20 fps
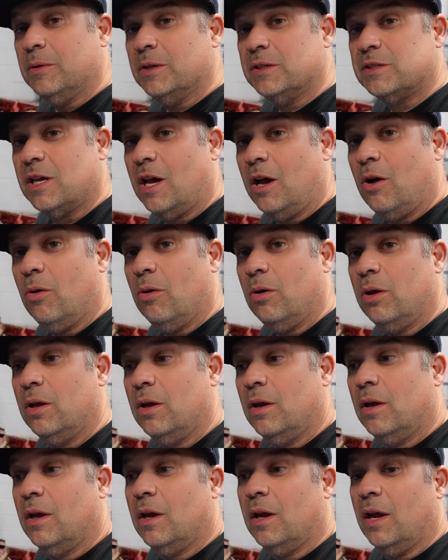this out
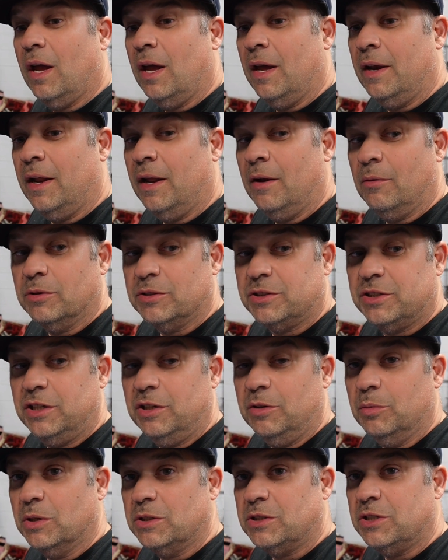and then we'll
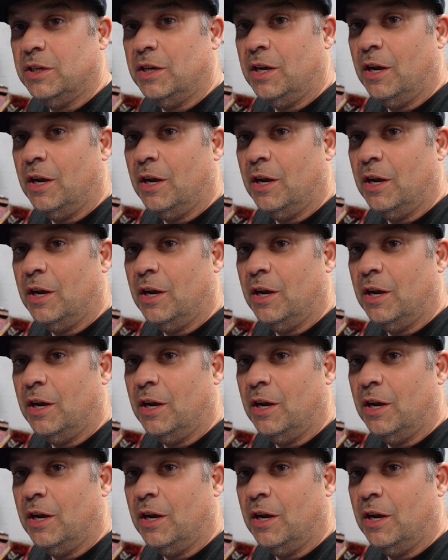see what's in